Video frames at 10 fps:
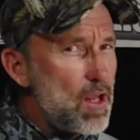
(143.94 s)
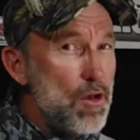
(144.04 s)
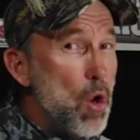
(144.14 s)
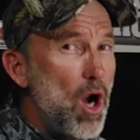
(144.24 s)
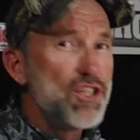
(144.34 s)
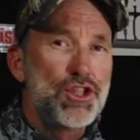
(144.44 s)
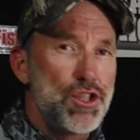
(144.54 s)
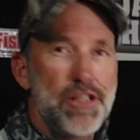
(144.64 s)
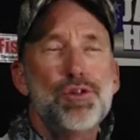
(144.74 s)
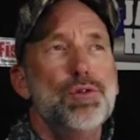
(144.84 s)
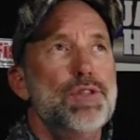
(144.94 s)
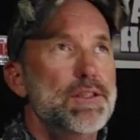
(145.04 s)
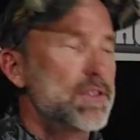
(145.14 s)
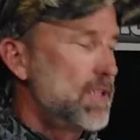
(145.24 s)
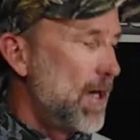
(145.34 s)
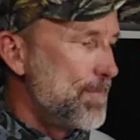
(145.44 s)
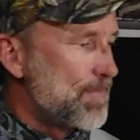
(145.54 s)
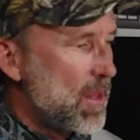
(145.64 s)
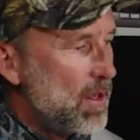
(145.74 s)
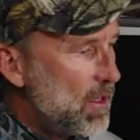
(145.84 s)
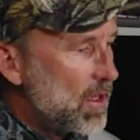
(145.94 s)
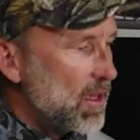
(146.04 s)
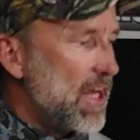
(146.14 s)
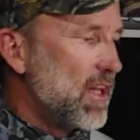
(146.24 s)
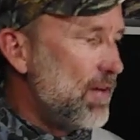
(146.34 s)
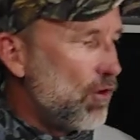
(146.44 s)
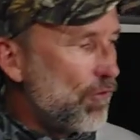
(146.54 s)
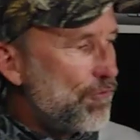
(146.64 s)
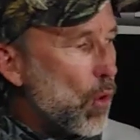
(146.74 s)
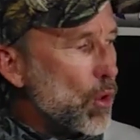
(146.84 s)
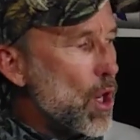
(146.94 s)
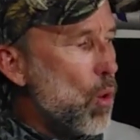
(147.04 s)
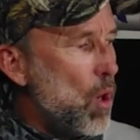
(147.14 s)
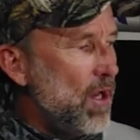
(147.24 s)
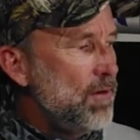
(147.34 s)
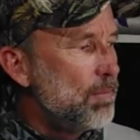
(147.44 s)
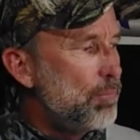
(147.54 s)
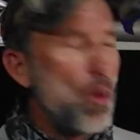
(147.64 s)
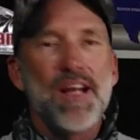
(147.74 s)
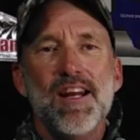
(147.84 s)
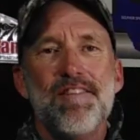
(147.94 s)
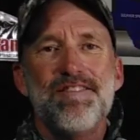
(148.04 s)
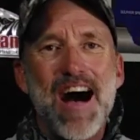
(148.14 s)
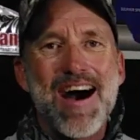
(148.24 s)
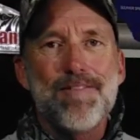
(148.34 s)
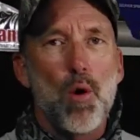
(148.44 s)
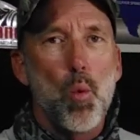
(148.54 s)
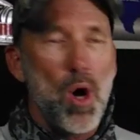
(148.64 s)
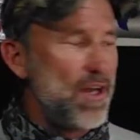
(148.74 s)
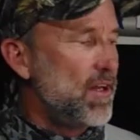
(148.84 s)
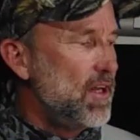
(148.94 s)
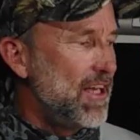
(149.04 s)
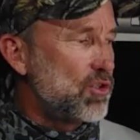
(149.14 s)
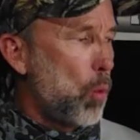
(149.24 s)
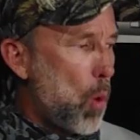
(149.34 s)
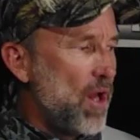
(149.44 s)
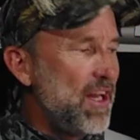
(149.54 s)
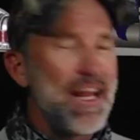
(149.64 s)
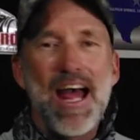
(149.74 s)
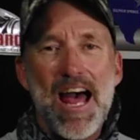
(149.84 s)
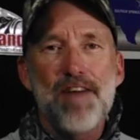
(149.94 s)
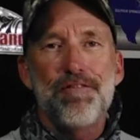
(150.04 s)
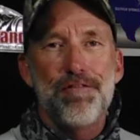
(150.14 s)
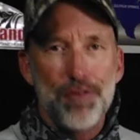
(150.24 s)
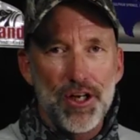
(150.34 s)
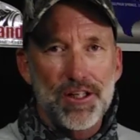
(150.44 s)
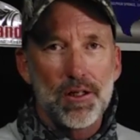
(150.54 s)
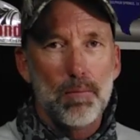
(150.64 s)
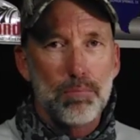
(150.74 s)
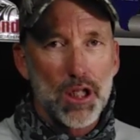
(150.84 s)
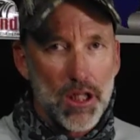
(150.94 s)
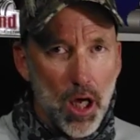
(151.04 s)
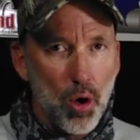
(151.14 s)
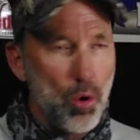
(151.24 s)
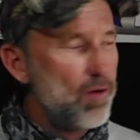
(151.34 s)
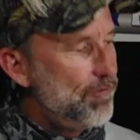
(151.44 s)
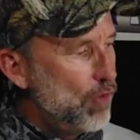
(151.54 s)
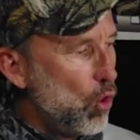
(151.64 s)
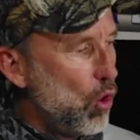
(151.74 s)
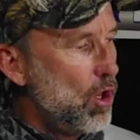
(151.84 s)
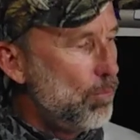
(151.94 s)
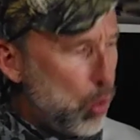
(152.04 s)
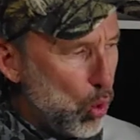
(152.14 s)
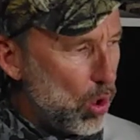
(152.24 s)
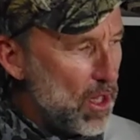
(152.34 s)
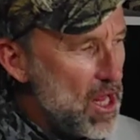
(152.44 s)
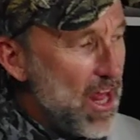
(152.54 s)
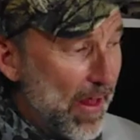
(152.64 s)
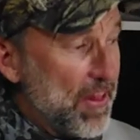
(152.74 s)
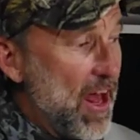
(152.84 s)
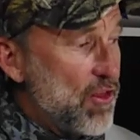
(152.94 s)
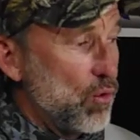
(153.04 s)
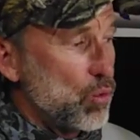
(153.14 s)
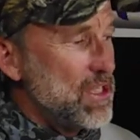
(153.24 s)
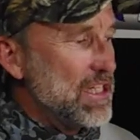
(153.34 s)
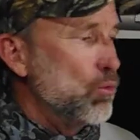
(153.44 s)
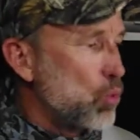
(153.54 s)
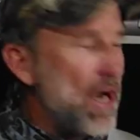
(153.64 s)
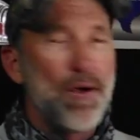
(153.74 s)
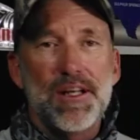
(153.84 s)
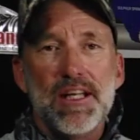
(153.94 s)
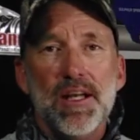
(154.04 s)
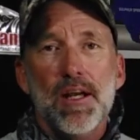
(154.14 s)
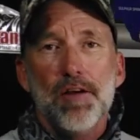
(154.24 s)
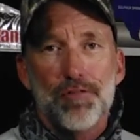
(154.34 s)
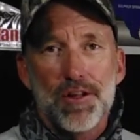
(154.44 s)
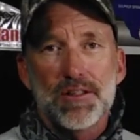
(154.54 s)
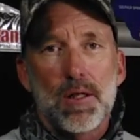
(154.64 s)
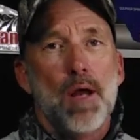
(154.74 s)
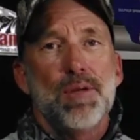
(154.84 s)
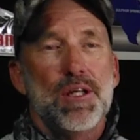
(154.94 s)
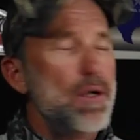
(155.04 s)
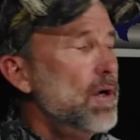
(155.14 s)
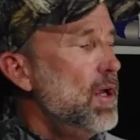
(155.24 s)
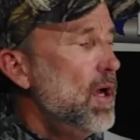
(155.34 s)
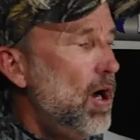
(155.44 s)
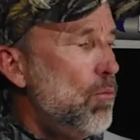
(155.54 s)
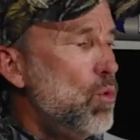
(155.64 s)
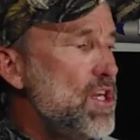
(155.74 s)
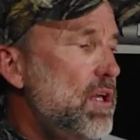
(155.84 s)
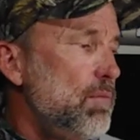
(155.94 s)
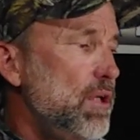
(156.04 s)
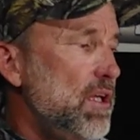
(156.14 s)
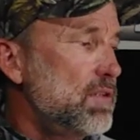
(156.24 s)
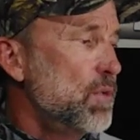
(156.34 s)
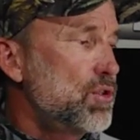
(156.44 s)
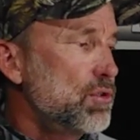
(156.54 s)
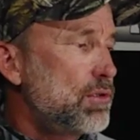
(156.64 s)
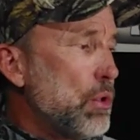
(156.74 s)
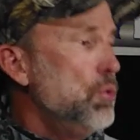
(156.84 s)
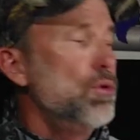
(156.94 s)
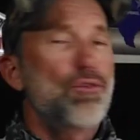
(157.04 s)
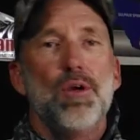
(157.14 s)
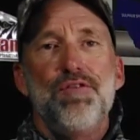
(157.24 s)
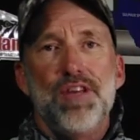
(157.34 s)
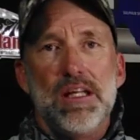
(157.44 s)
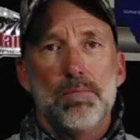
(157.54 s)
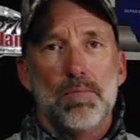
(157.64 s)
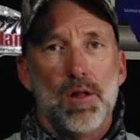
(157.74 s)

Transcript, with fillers: No oxygen issues at this time. Lake level 401.51. That's one and a half foot below full pool. Another really rarity for this time of year. Um, we can be as much as two or three feet